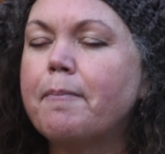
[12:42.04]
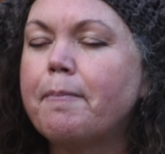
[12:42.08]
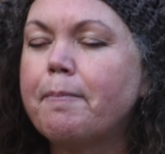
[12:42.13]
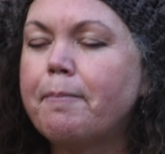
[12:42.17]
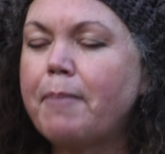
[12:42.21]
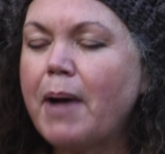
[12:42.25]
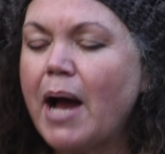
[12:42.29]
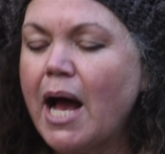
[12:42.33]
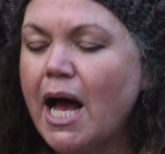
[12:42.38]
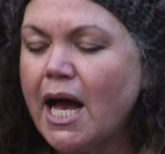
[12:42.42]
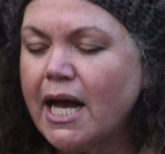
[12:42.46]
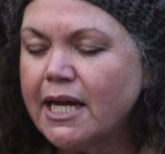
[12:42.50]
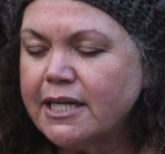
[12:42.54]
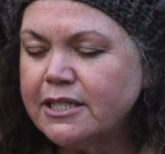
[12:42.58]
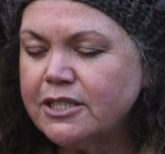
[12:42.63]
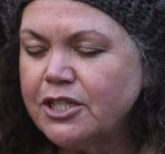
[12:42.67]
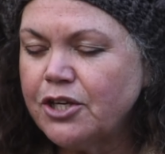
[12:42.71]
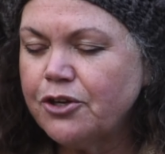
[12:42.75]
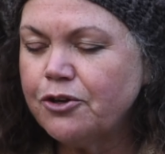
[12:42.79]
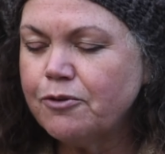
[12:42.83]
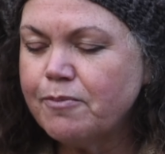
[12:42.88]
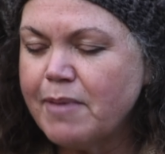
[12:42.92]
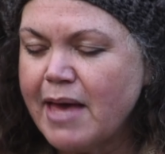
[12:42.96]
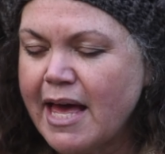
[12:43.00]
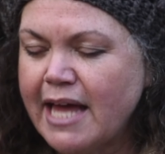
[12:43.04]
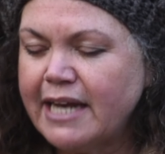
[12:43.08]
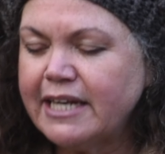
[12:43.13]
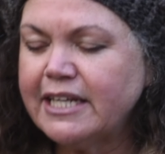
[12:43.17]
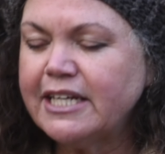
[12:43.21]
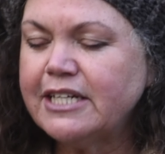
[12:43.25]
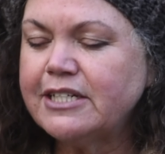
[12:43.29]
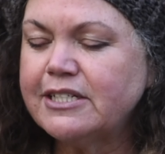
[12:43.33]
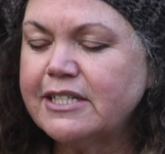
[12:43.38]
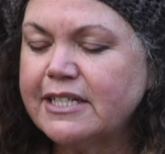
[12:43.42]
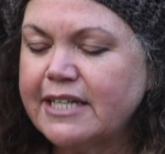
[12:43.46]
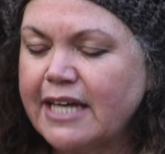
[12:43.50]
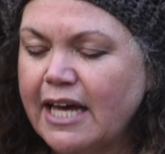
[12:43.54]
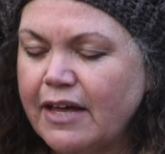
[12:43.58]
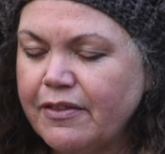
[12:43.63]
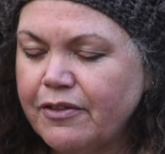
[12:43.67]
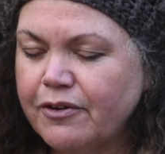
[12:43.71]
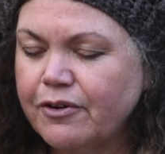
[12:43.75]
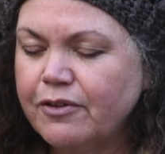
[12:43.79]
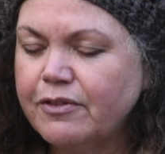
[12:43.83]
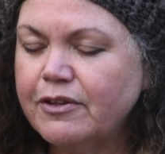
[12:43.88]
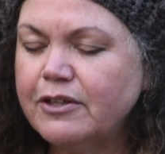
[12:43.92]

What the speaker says: bond humanity together.